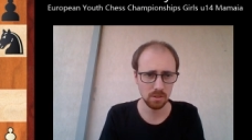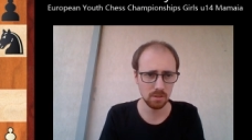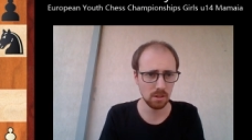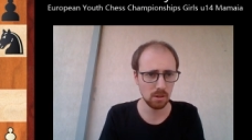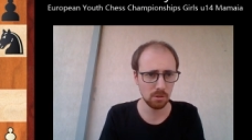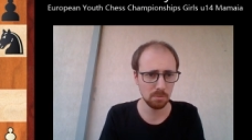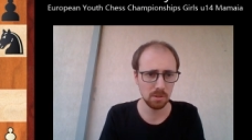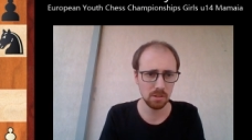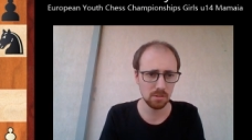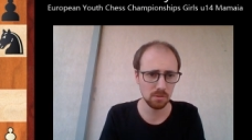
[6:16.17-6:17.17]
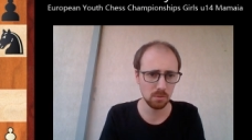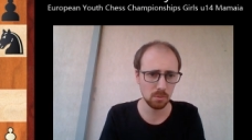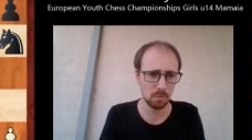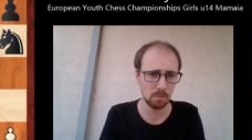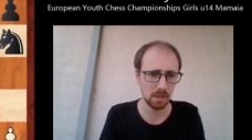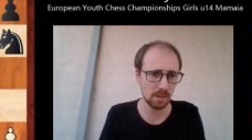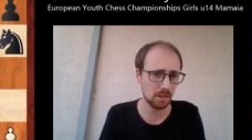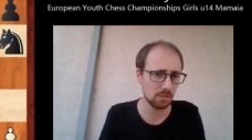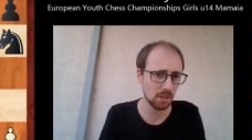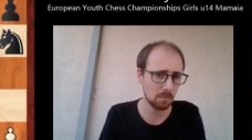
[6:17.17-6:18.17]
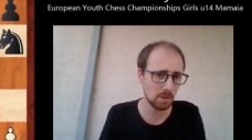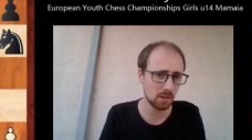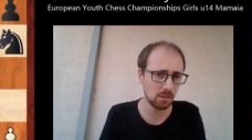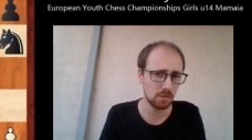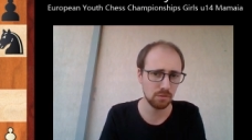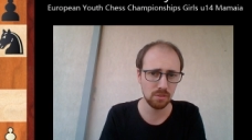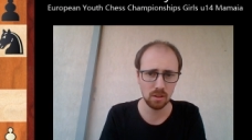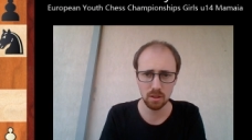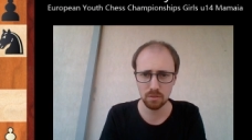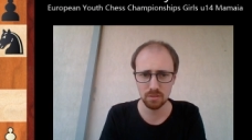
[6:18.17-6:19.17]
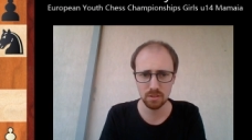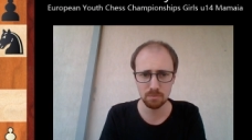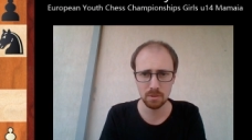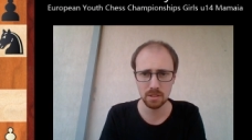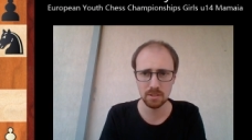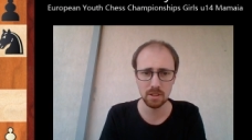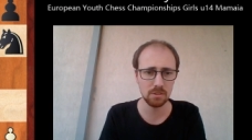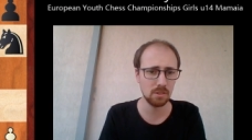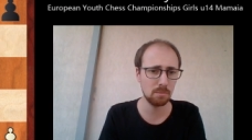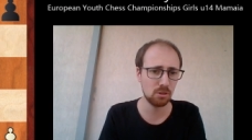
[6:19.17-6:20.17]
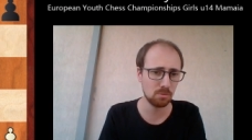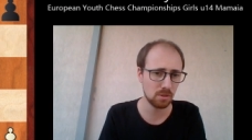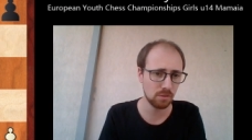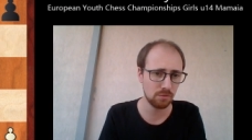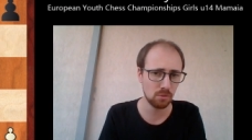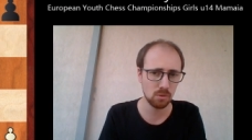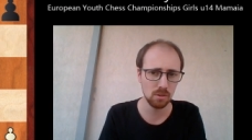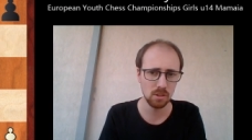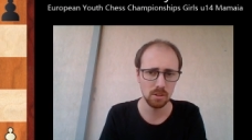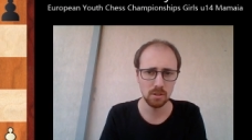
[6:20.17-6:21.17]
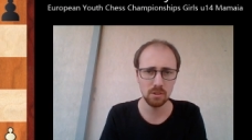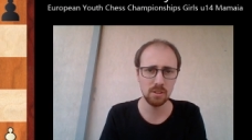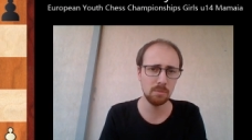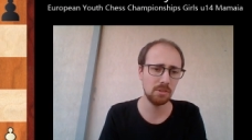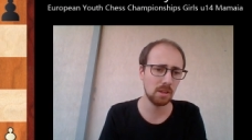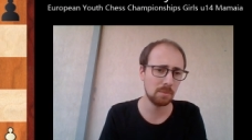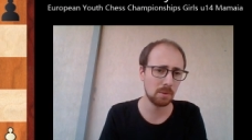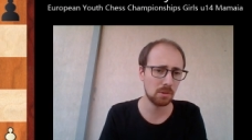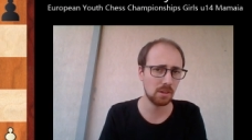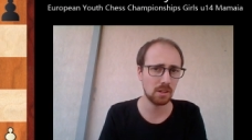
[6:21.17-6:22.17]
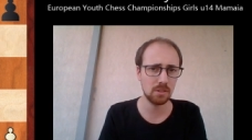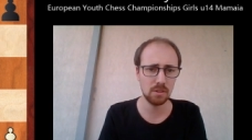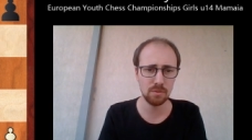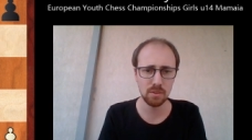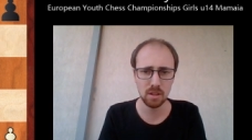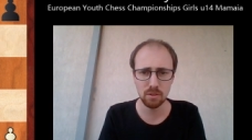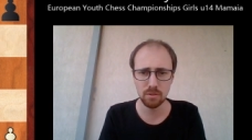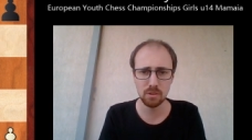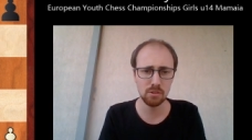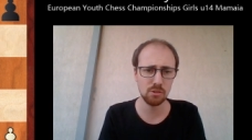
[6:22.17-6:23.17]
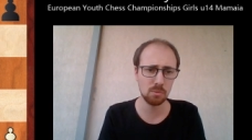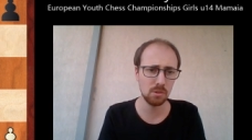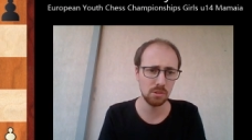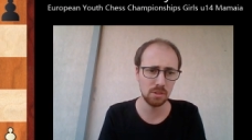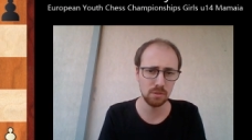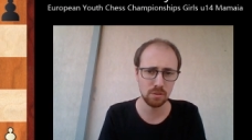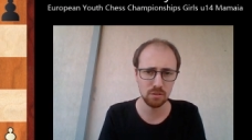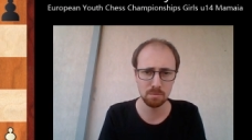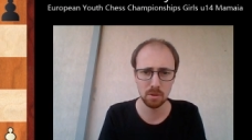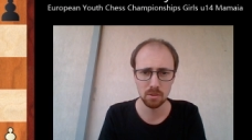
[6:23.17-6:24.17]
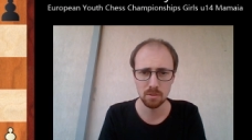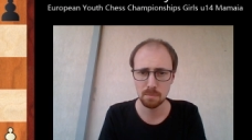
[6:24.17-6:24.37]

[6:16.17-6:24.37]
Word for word: Uh, which means black cannot take back on d5, and if black takes a bishop on f4, it seems to take back with a knight on d5, and you just won the d5 pawn.